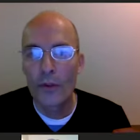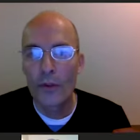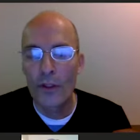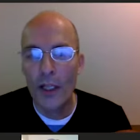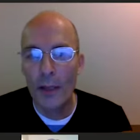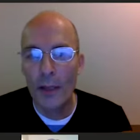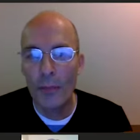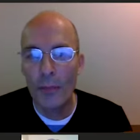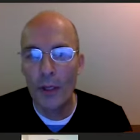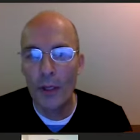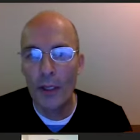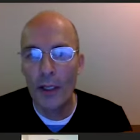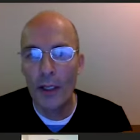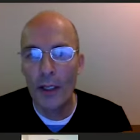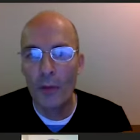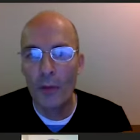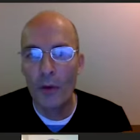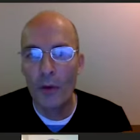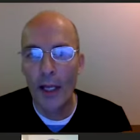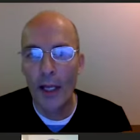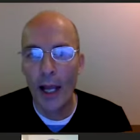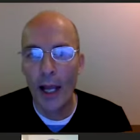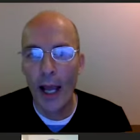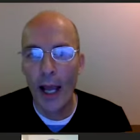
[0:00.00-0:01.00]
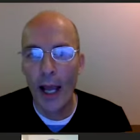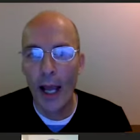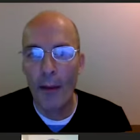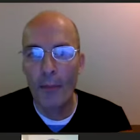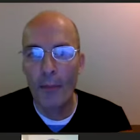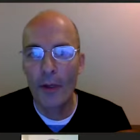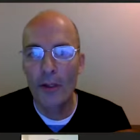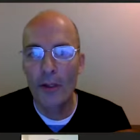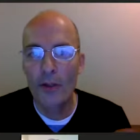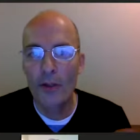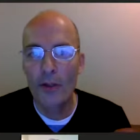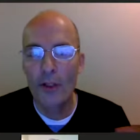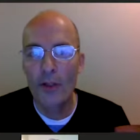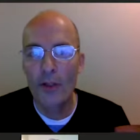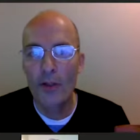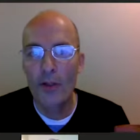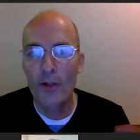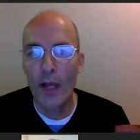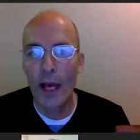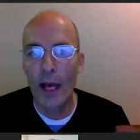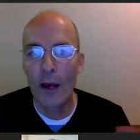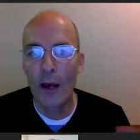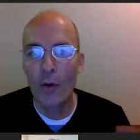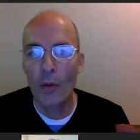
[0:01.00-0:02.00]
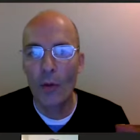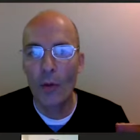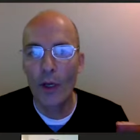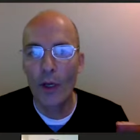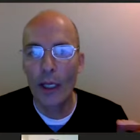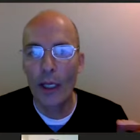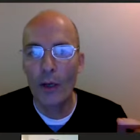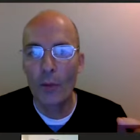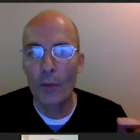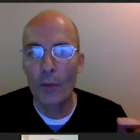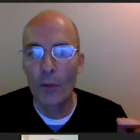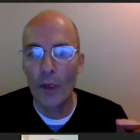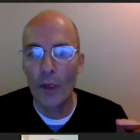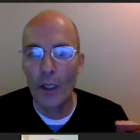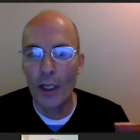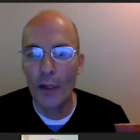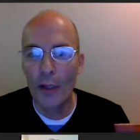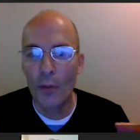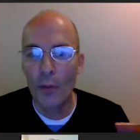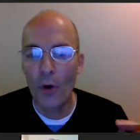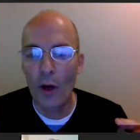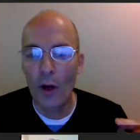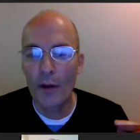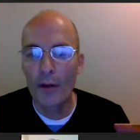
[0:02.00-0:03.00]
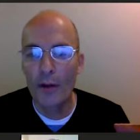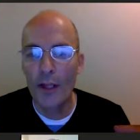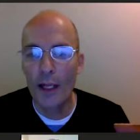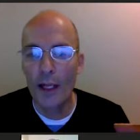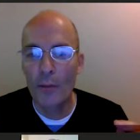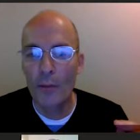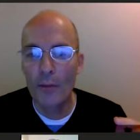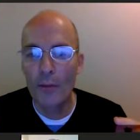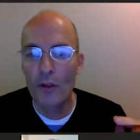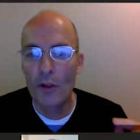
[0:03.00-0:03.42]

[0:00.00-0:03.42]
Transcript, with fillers: typically, what happens is that we really want them